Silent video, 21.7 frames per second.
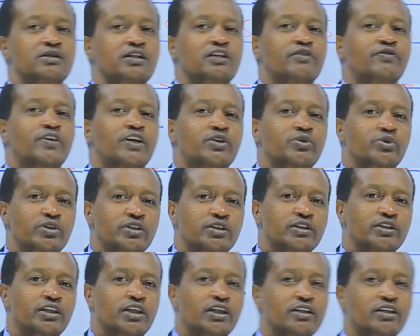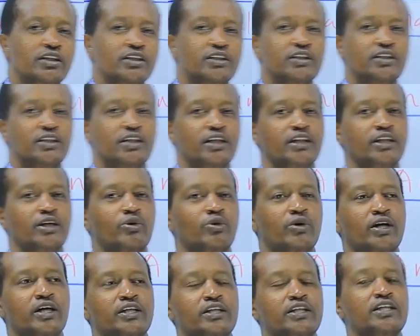In fact, we say that the
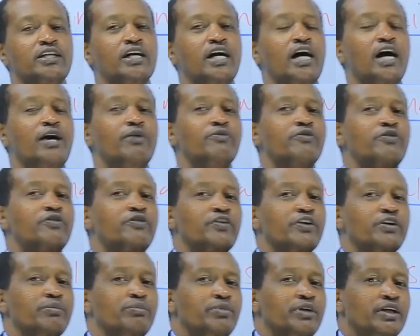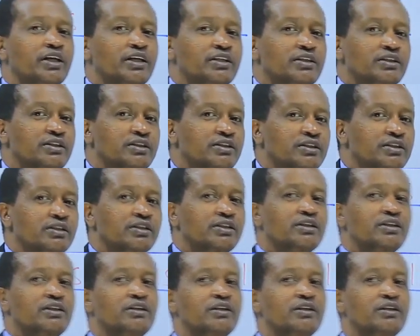word amphibians